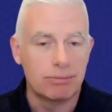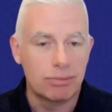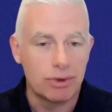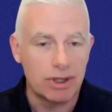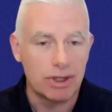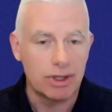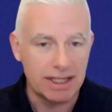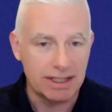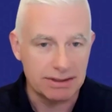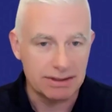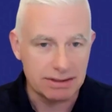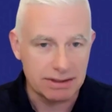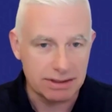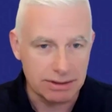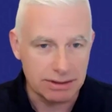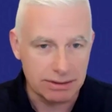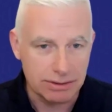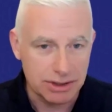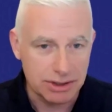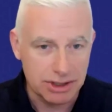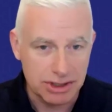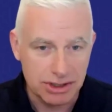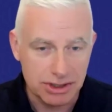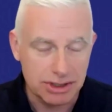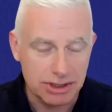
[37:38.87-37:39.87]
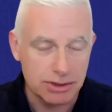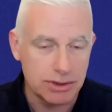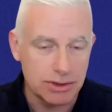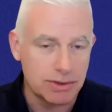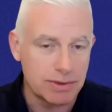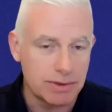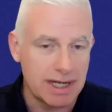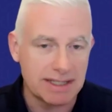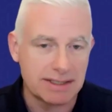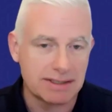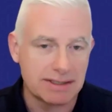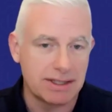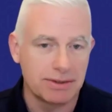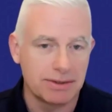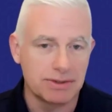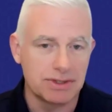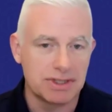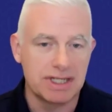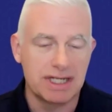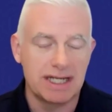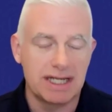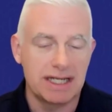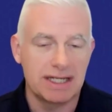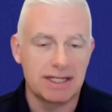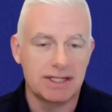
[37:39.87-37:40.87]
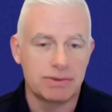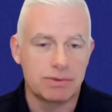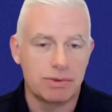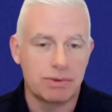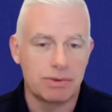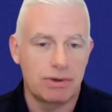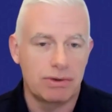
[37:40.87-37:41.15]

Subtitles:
bring in solutions to address those needs.